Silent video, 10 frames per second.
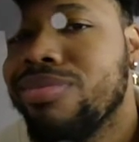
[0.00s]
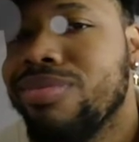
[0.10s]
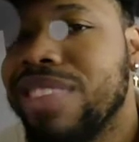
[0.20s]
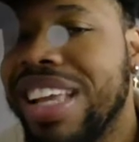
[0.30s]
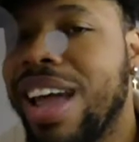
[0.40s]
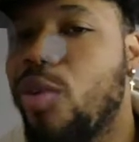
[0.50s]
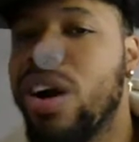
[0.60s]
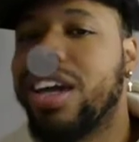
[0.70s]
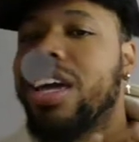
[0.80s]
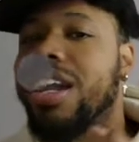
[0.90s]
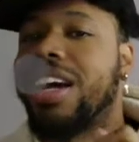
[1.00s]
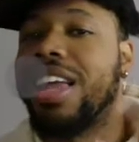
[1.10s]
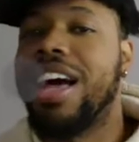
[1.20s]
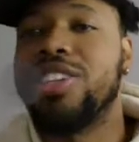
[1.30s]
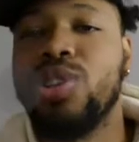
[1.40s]
like that one kid in the
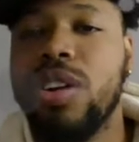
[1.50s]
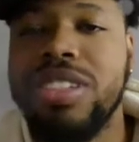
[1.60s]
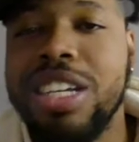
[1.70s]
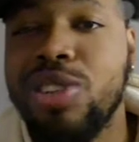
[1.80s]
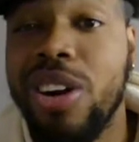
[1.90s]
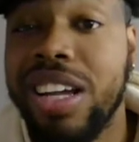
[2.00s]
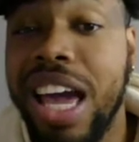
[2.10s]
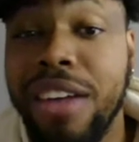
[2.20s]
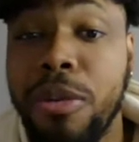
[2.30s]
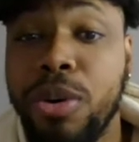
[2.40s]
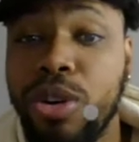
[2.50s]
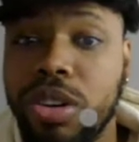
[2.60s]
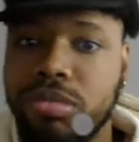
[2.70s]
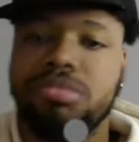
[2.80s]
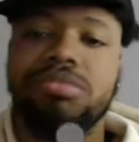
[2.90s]
class. You know the teacher already gave up on.
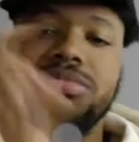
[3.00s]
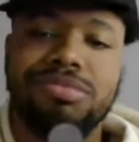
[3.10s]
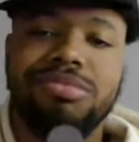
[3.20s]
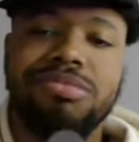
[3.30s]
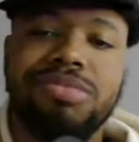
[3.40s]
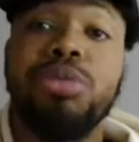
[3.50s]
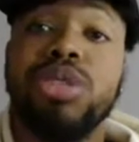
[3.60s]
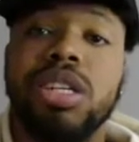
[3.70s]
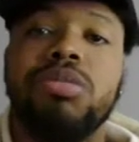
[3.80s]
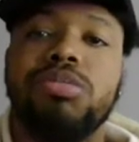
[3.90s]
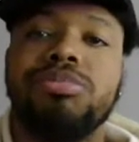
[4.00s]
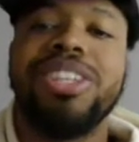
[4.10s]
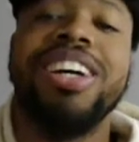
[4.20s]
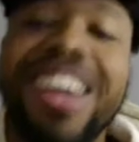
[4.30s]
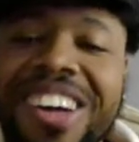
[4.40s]
It was
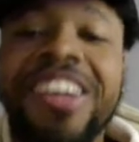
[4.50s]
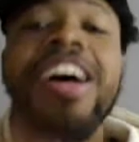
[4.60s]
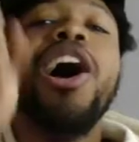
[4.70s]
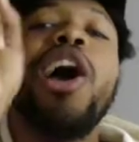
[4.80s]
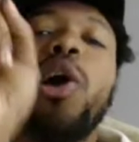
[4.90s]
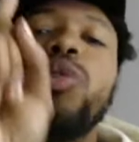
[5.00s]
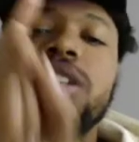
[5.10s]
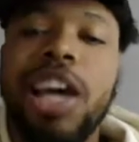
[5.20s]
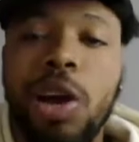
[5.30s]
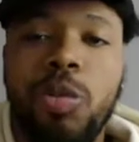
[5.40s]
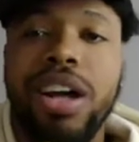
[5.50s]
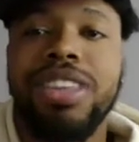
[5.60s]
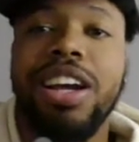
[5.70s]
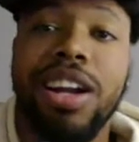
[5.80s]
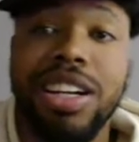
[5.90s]
him. It was him right
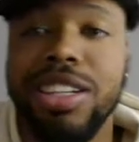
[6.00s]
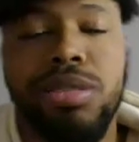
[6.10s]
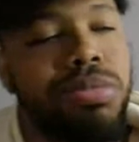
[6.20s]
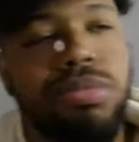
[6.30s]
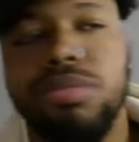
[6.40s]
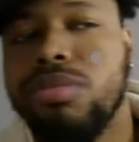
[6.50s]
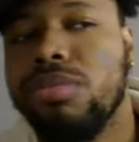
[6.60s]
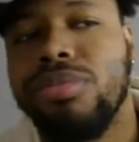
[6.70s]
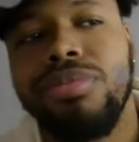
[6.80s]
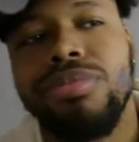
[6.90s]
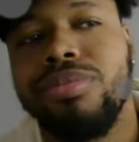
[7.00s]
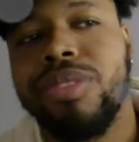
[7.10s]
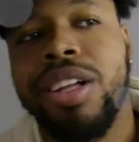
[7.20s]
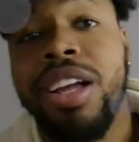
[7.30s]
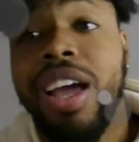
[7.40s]
there. Nigga,
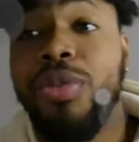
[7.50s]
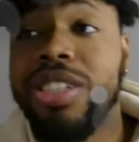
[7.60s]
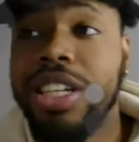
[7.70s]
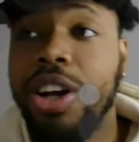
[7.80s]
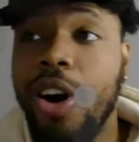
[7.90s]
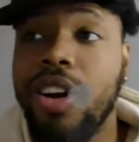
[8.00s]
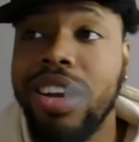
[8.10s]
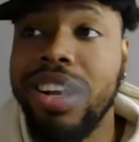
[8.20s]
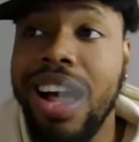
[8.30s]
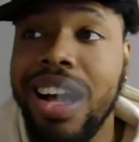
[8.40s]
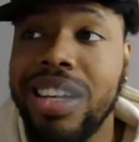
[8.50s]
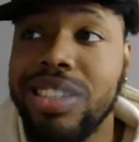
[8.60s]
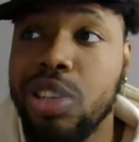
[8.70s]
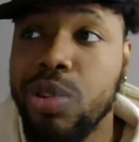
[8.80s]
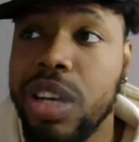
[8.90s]
we just need all the class to
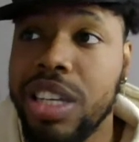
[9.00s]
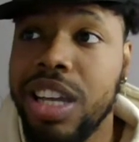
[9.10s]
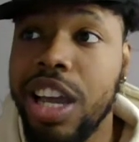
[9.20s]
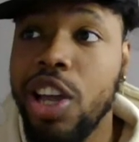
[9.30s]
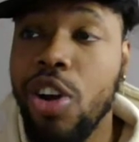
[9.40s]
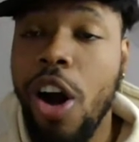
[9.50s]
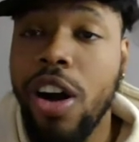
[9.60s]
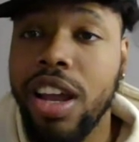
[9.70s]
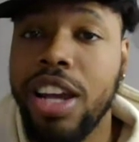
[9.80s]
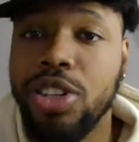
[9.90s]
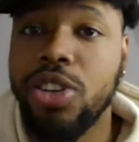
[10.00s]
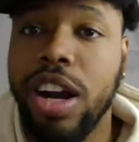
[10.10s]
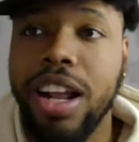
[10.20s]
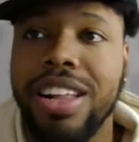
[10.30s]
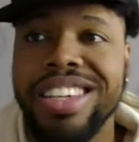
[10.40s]
do this, and you all get extra
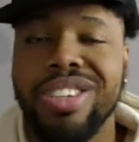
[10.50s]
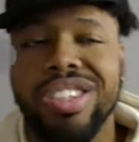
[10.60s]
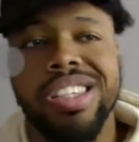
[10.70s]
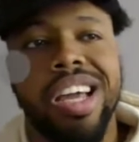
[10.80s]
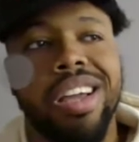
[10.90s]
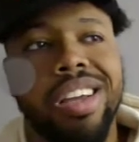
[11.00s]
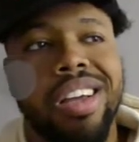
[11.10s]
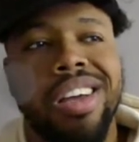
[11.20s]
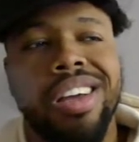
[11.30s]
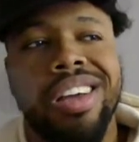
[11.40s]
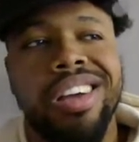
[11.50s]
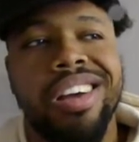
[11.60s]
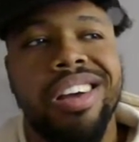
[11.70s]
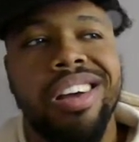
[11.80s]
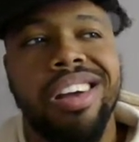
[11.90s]
credit. And teacher's just like,
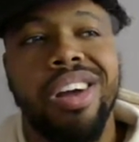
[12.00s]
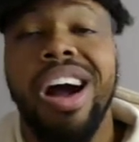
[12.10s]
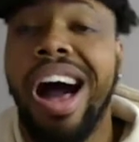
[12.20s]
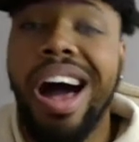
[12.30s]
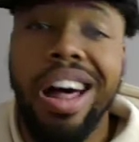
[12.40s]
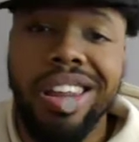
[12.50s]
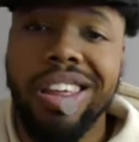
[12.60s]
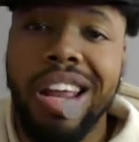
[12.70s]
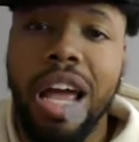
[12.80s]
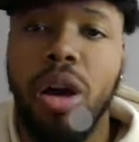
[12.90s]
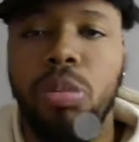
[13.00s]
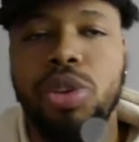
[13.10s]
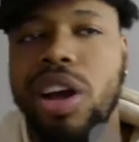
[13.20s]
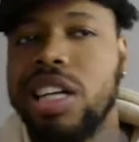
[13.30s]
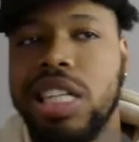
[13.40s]
other than him,
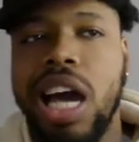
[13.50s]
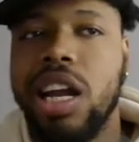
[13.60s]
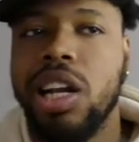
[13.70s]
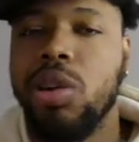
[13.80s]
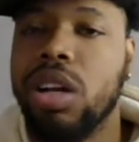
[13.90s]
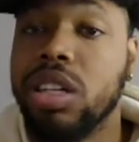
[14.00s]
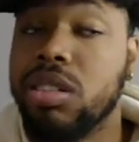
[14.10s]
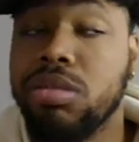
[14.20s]
you guys got it anyway, cause